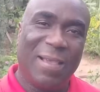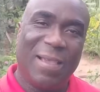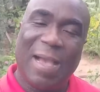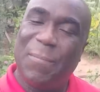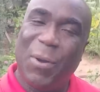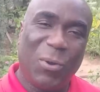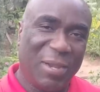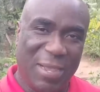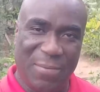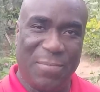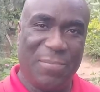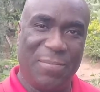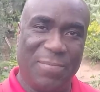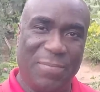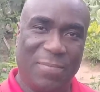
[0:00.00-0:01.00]
about
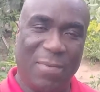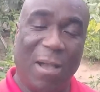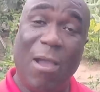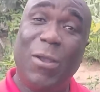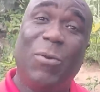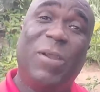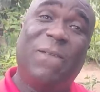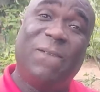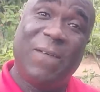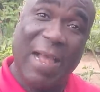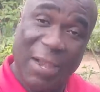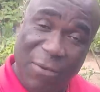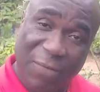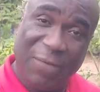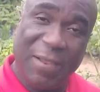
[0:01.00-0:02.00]
them or know the
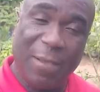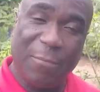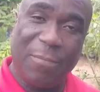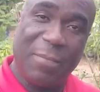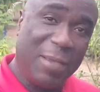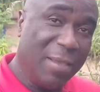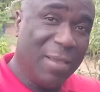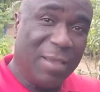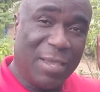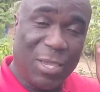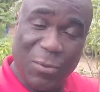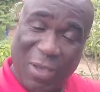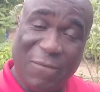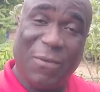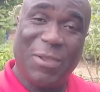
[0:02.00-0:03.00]
value of them.
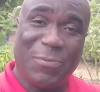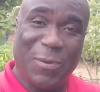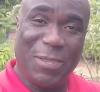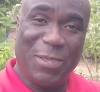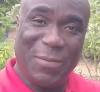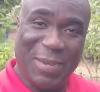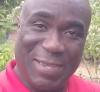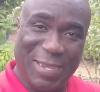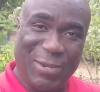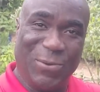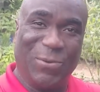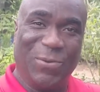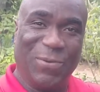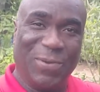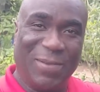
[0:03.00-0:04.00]
You have a responsibility
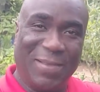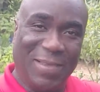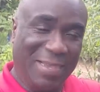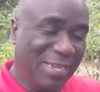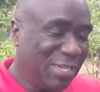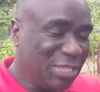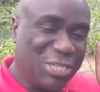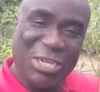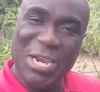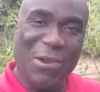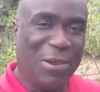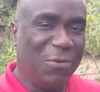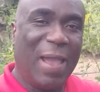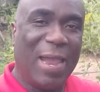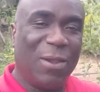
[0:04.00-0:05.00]
though.
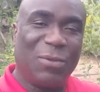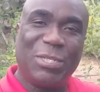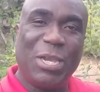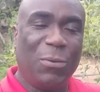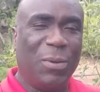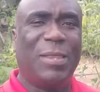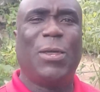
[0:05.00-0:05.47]
Share it right now. Share it with